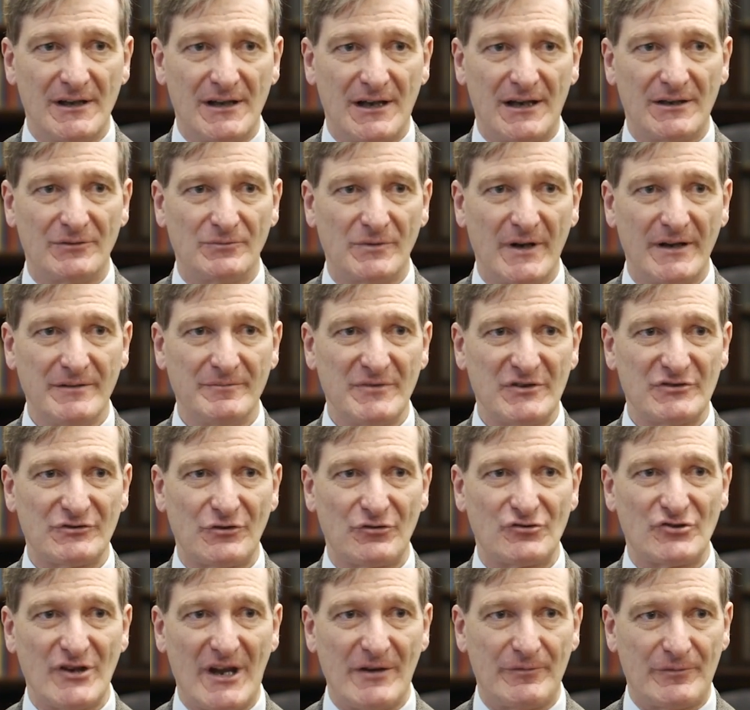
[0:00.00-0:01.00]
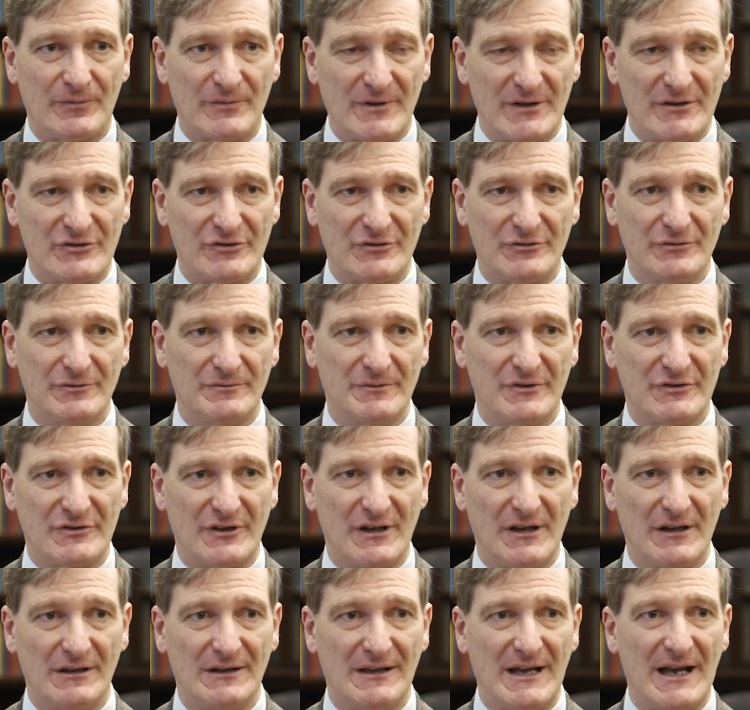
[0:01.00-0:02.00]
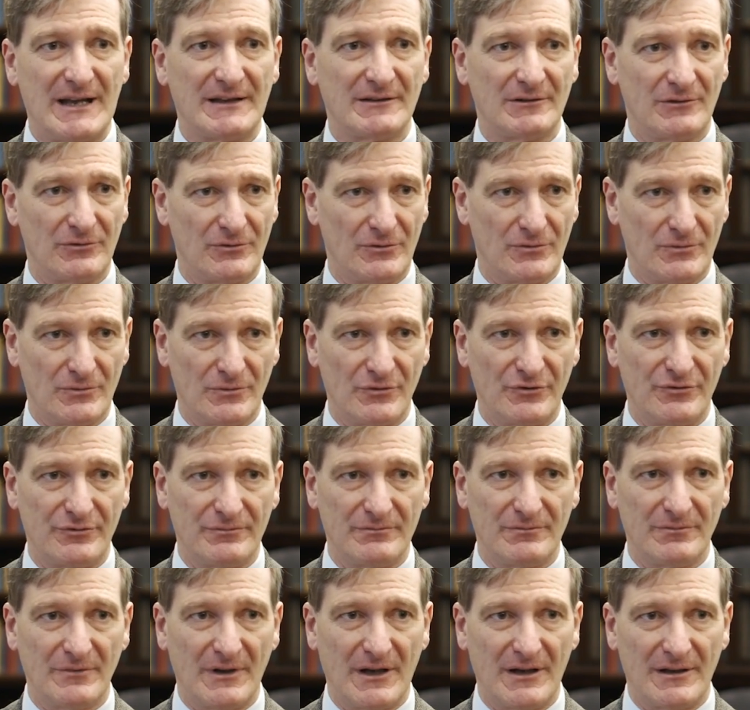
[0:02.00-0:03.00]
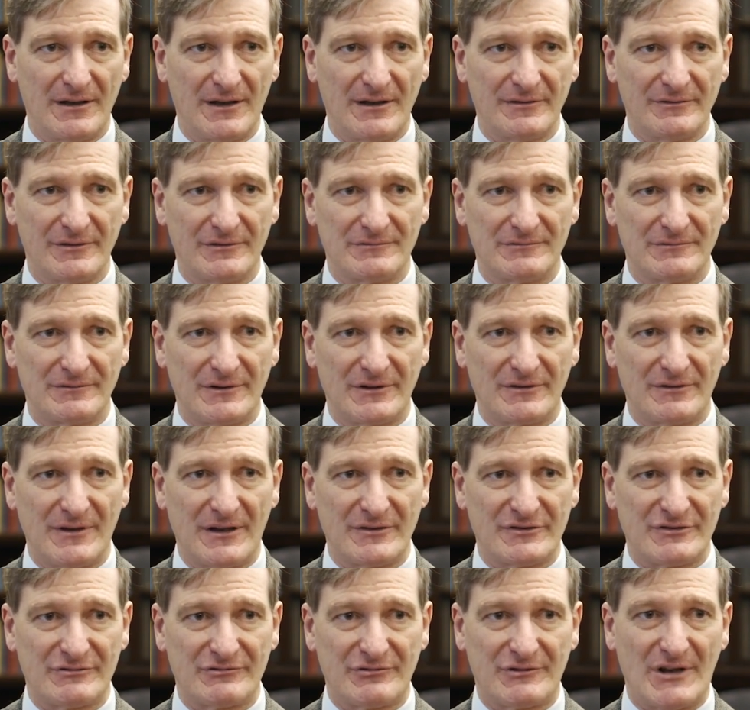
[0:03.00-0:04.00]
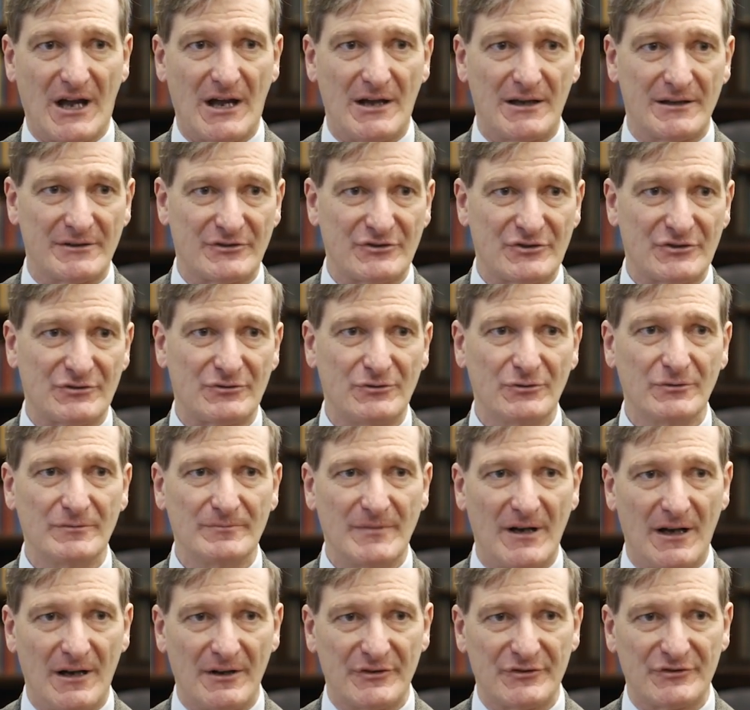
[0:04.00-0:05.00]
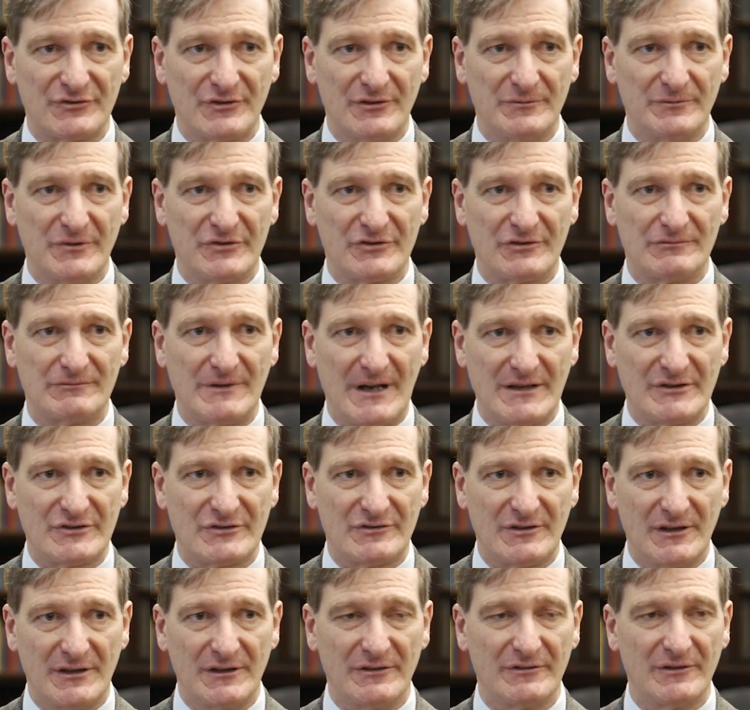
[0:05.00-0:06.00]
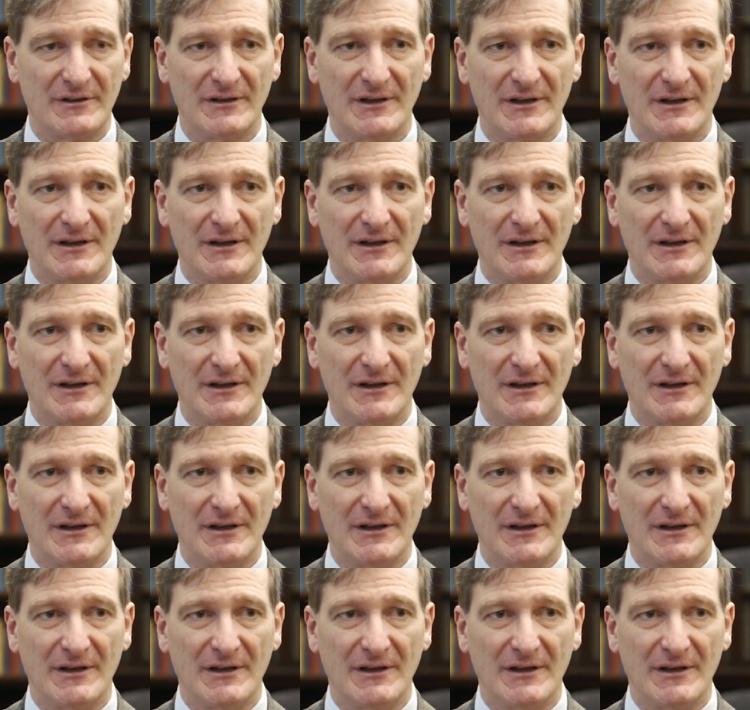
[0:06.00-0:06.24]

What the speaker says: And when Mr. Jeffries, who was her landlord and a retired schoolmaster, was arrested,